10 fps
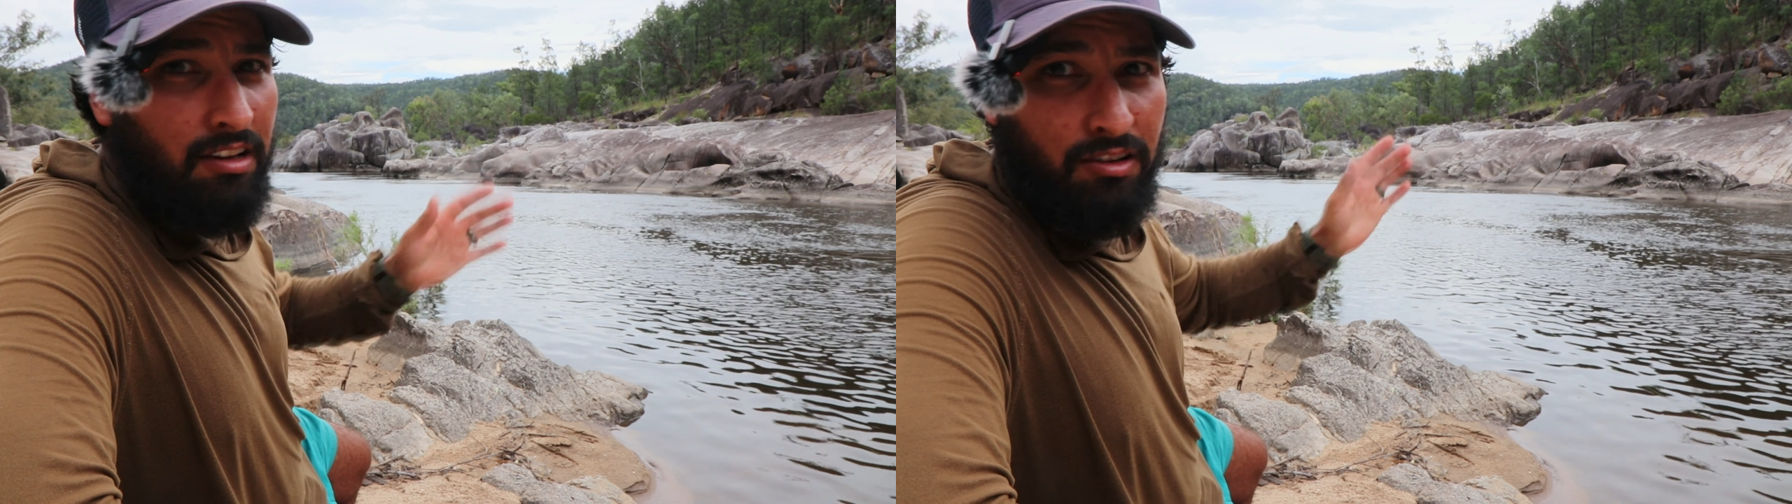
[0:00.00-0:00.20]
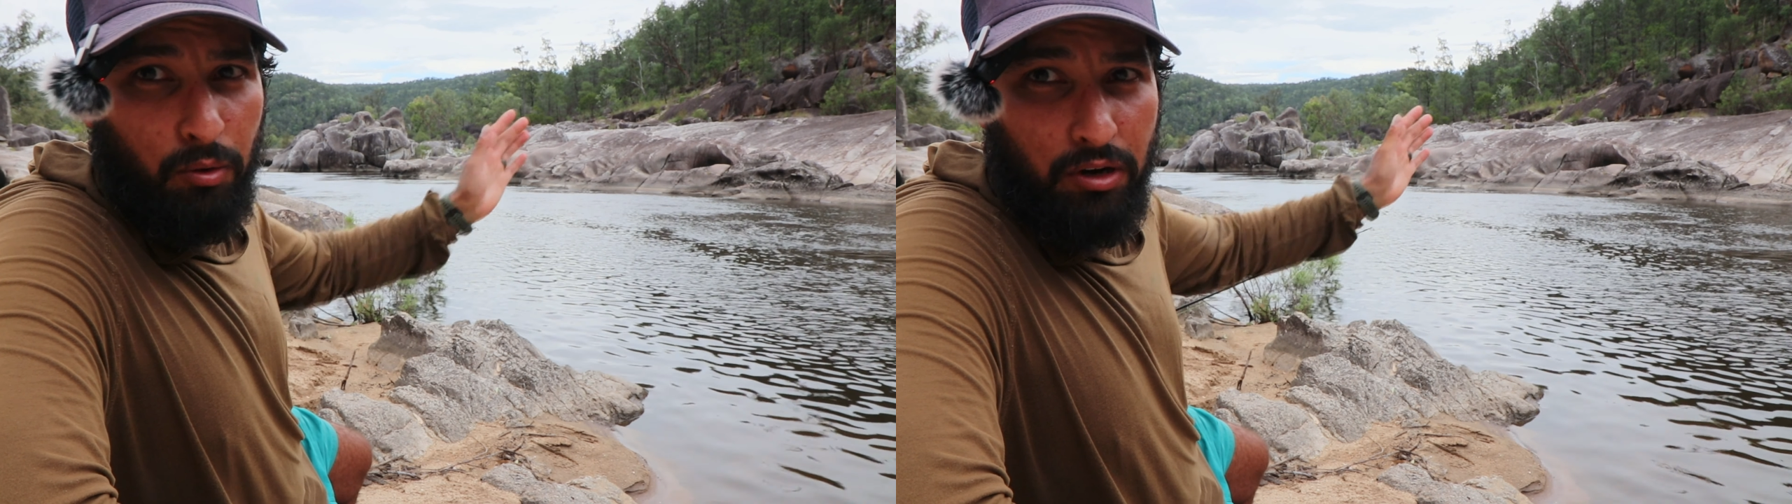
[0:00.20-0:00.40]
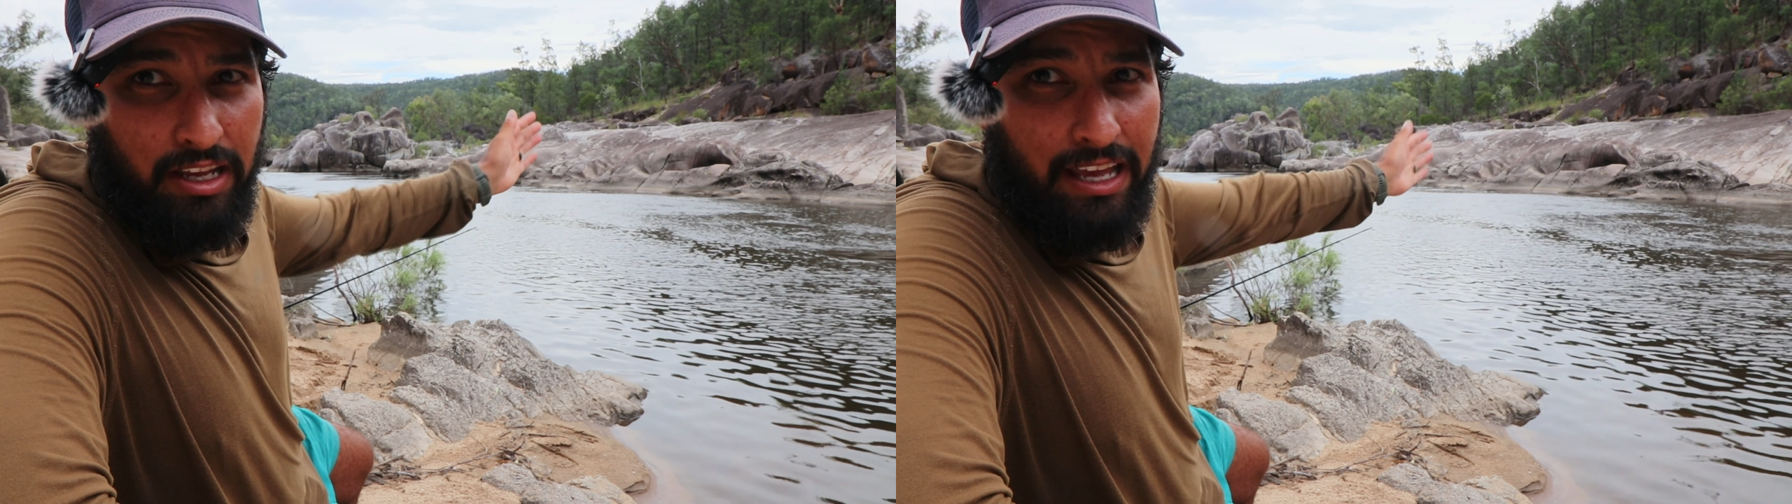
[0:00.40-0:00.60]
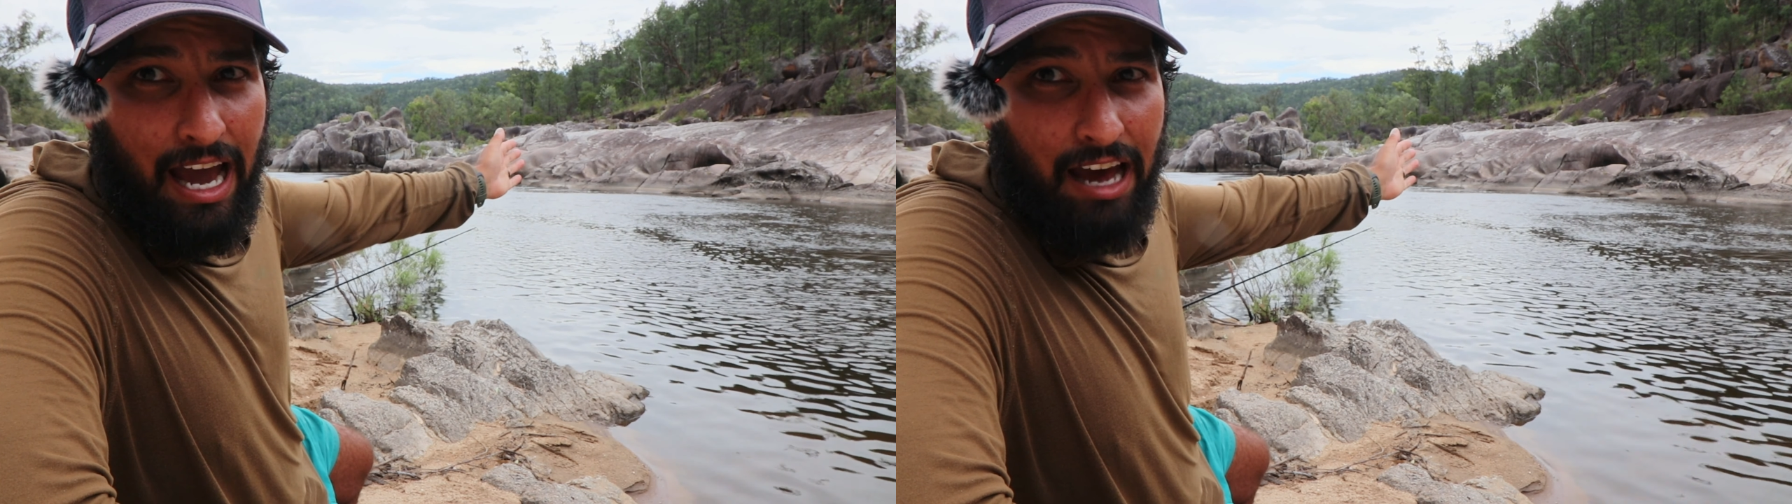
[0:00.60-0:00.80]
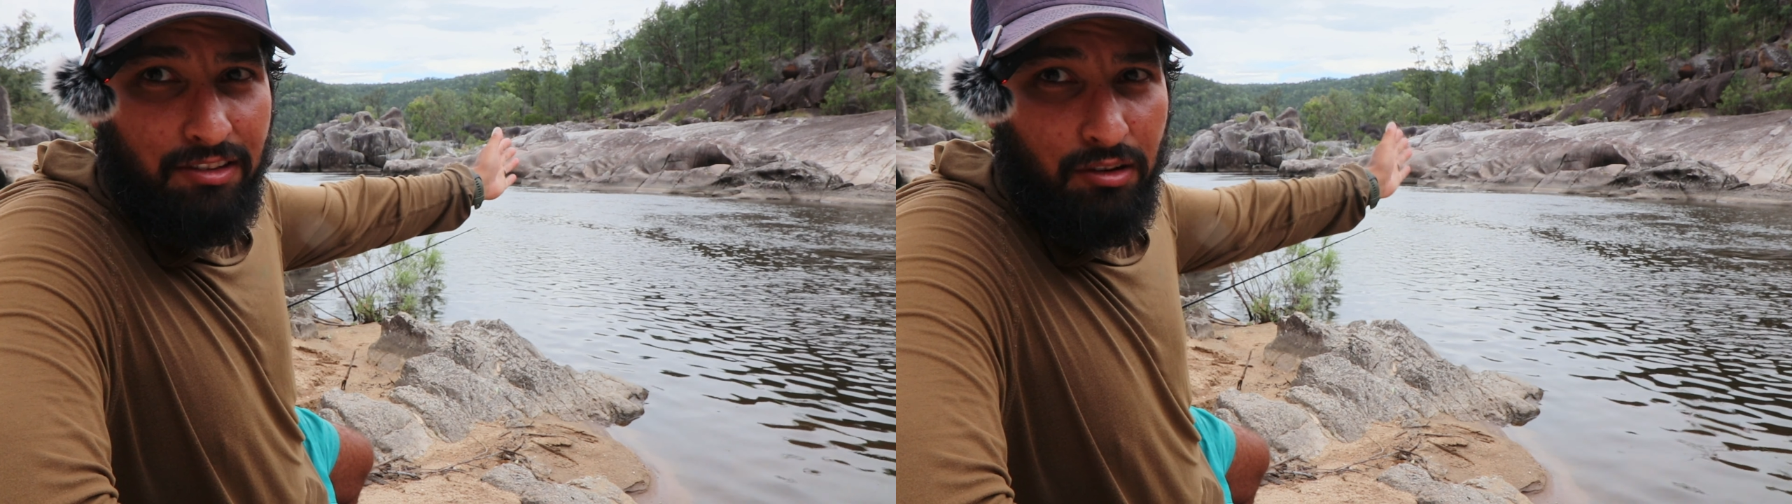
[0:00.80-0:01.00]
So when you
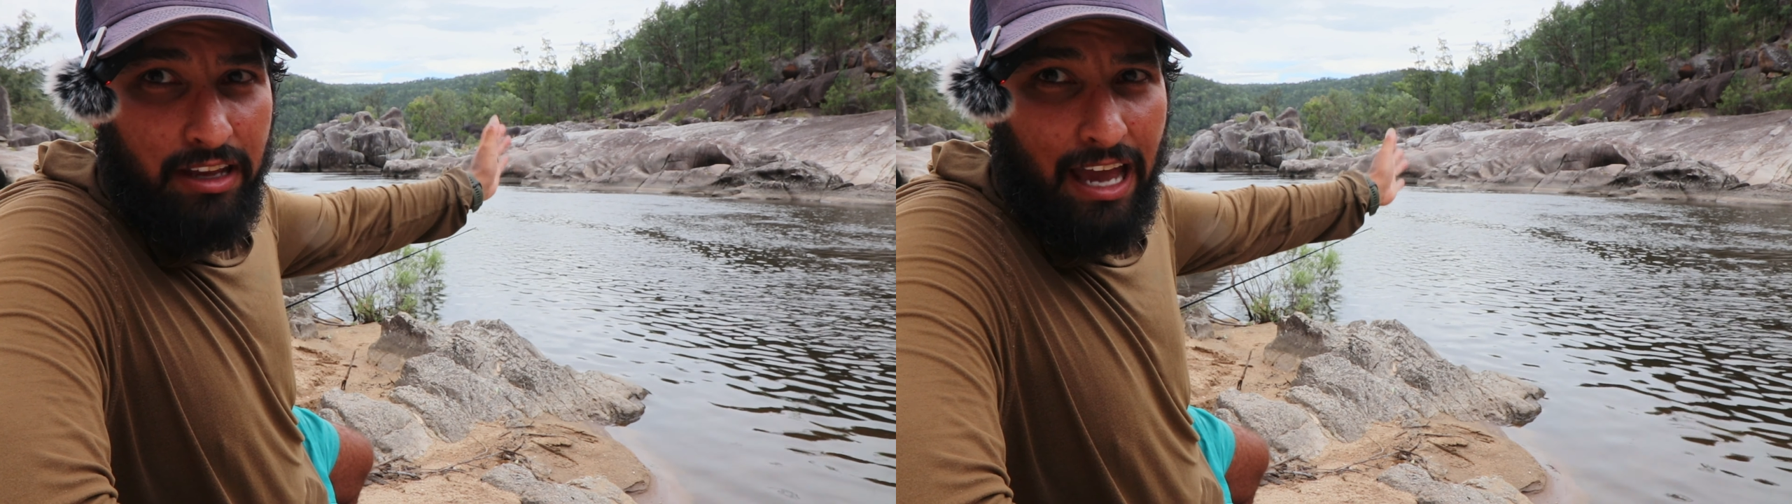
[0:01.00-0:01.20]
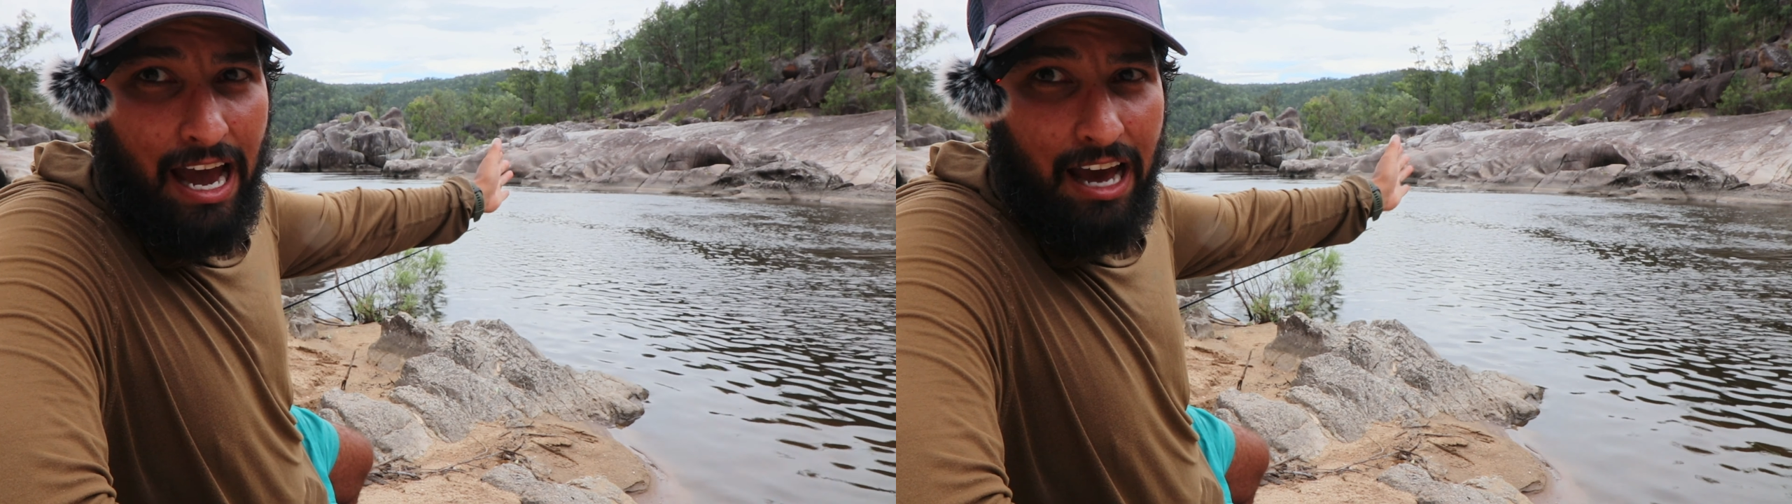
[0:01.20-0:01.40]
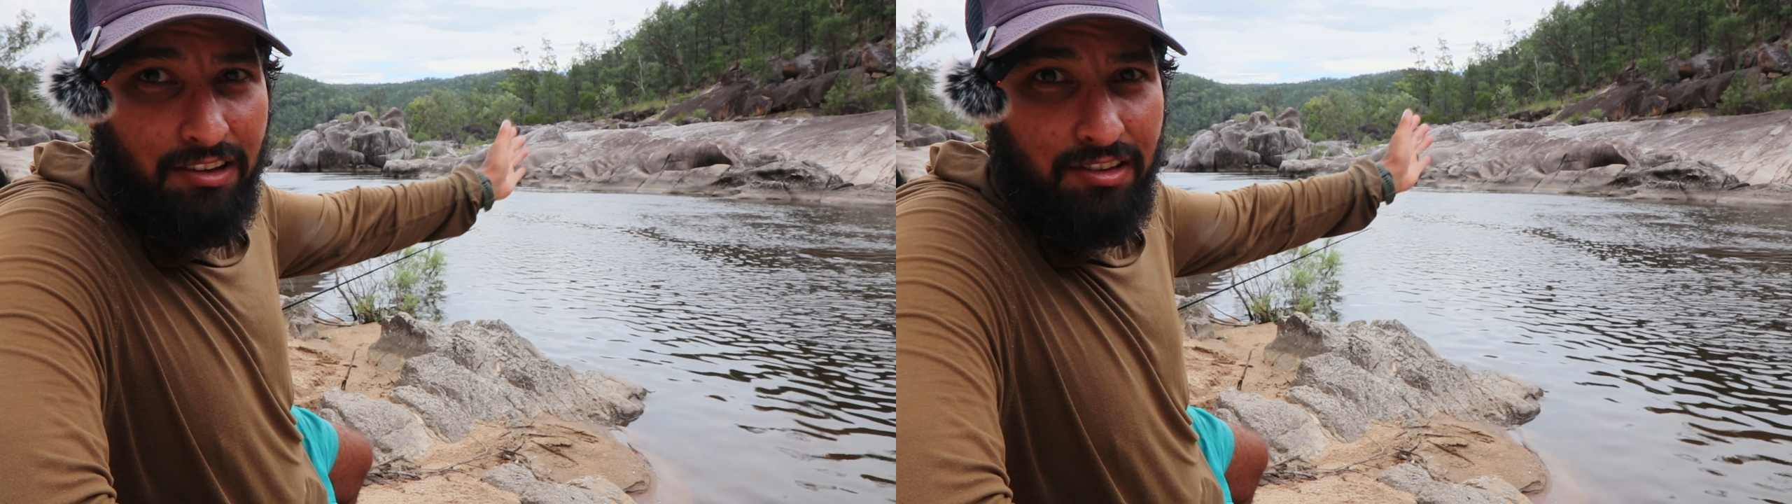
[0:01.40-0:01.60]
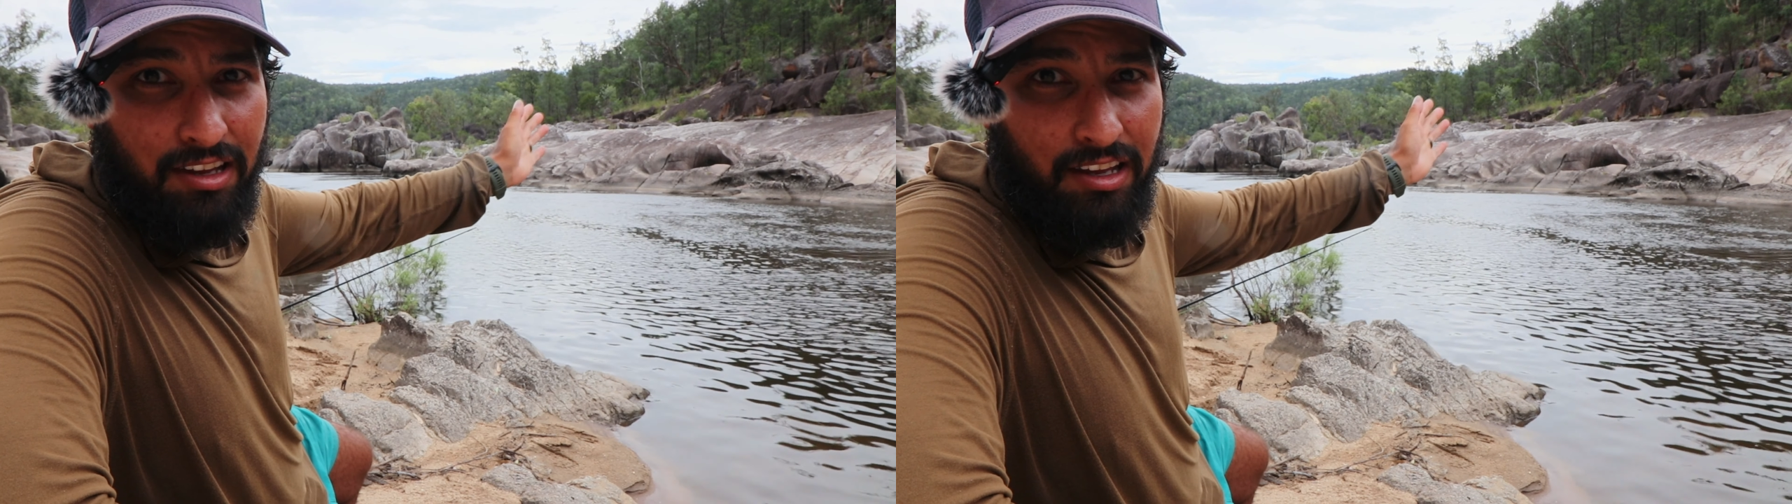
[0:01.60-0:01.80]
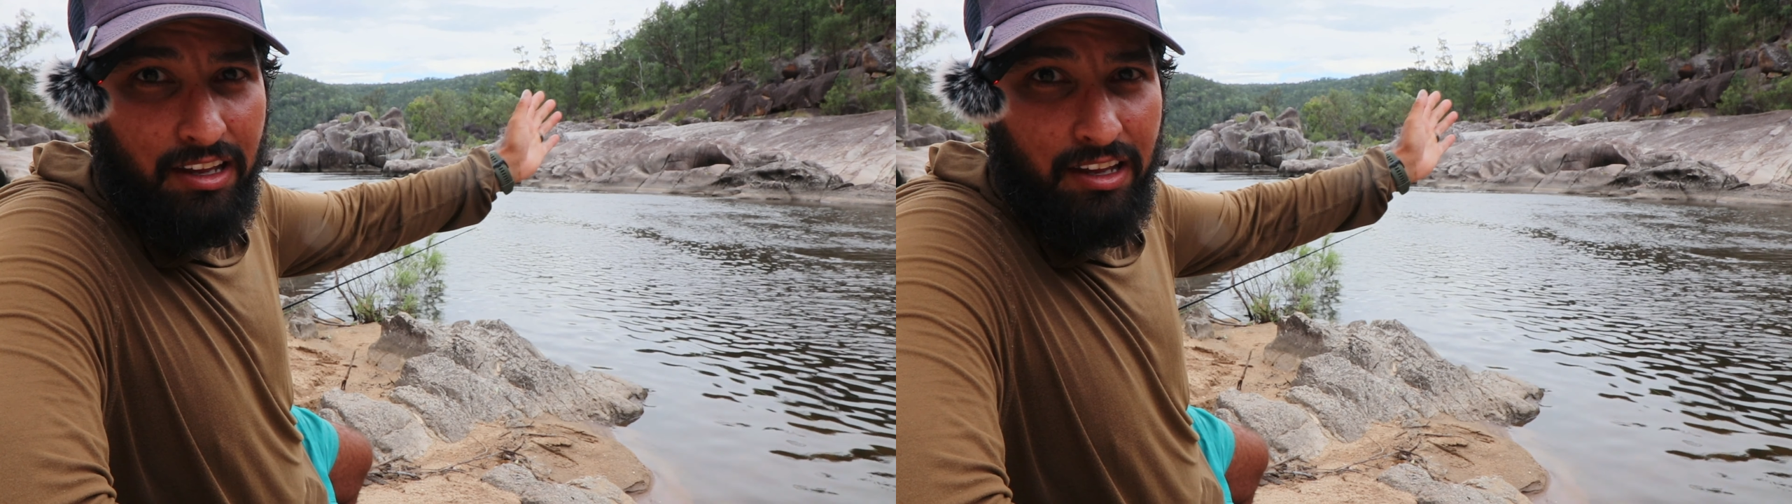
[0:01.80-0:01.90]
cast, you'll cast.